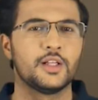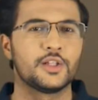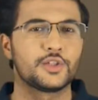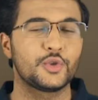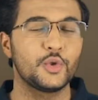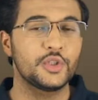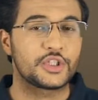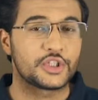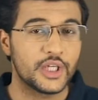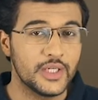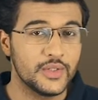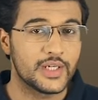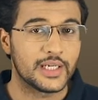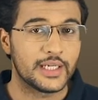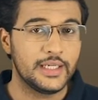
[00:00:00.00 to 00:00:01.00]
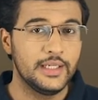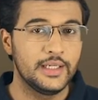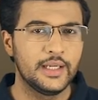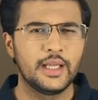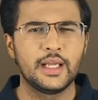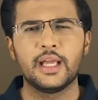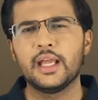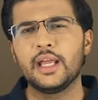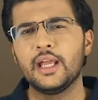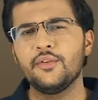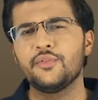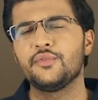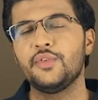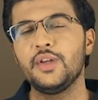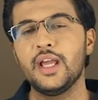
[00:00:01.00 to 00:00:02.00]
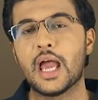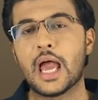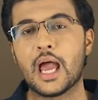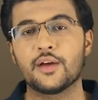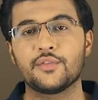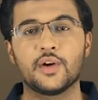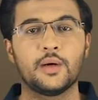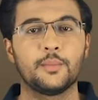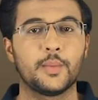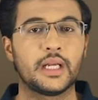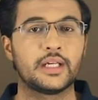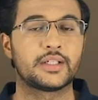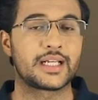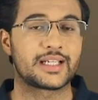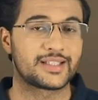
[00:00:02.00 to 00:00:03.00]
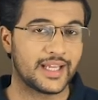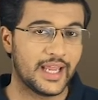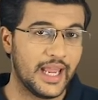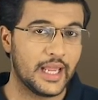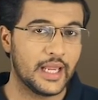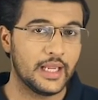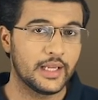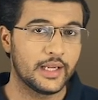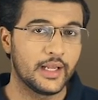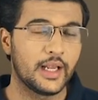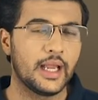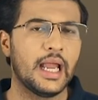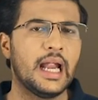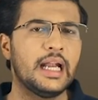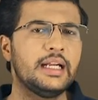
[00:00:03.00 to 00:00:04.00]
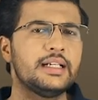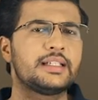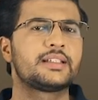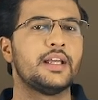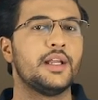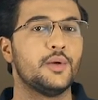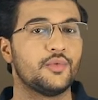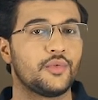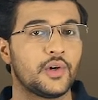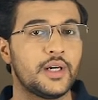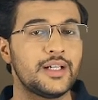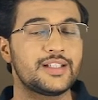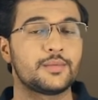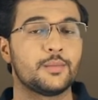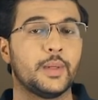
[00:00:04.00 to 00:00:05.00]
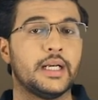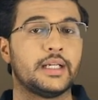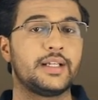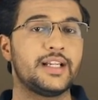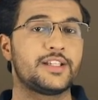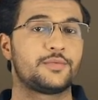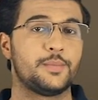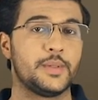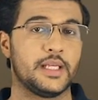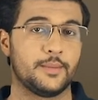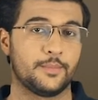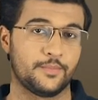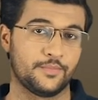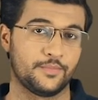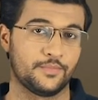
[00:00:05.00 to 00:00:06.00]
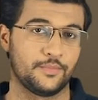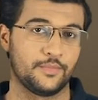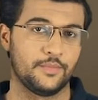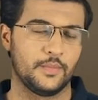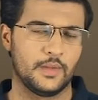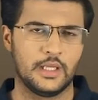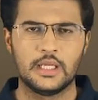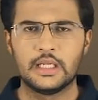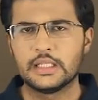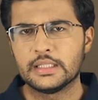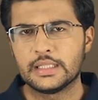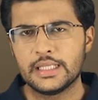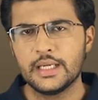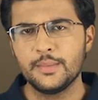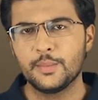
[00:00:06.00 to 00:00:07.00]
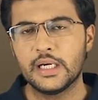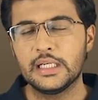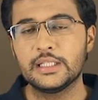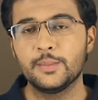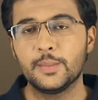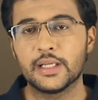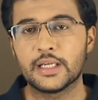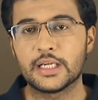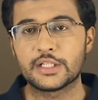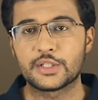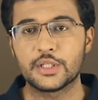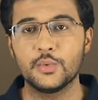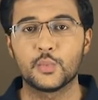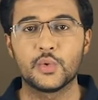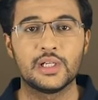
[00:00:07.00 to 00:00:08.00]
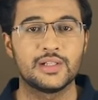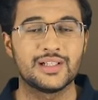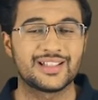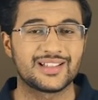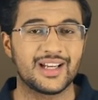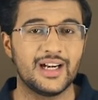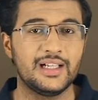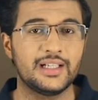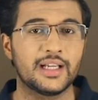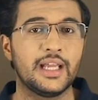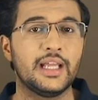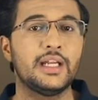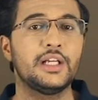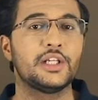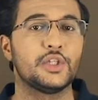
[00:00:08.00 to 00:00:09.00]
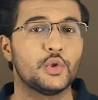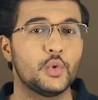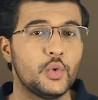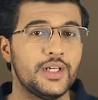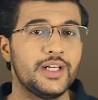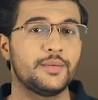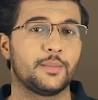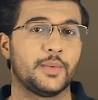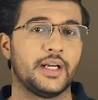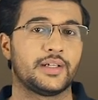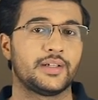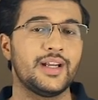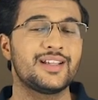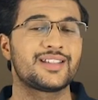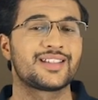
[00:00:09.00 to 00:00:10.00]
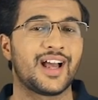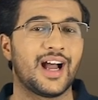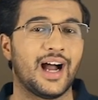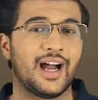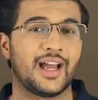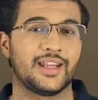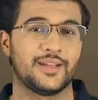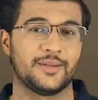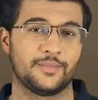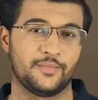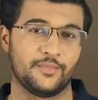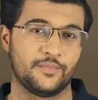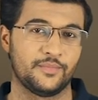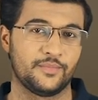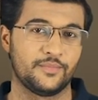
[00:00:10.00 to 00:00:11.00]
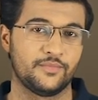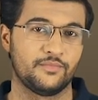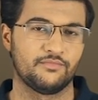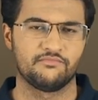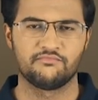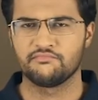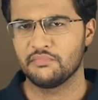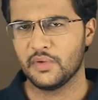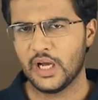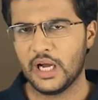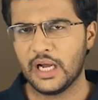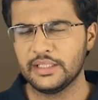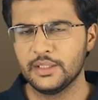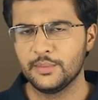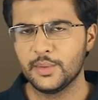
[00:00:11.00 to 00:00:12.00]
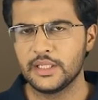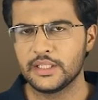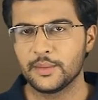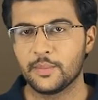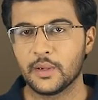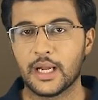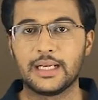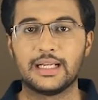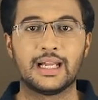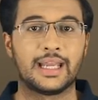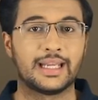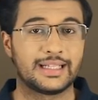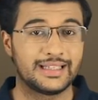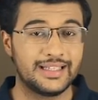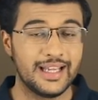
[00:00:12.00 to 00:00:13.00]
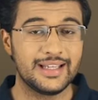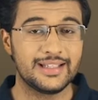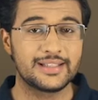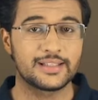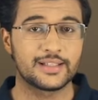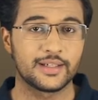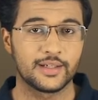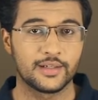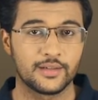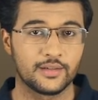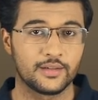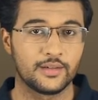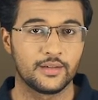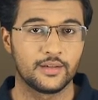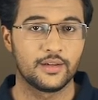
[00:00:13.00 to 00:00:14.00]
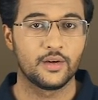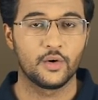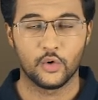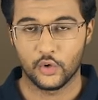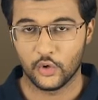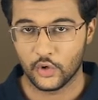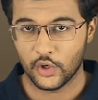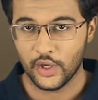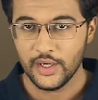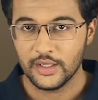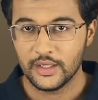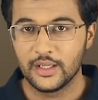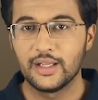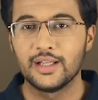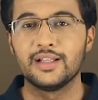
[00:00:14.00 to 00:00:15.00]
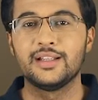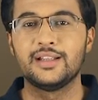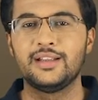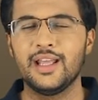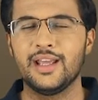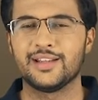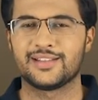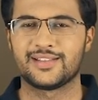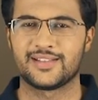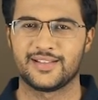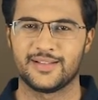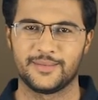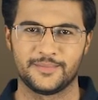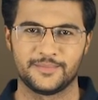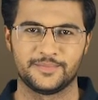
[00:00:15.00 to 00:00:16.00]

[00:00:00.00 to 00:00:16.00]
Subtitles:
So generally, if we have a matrix A and its inverse matrix B, their multiplication will result in a unit matrix I, either multiplied like this or this.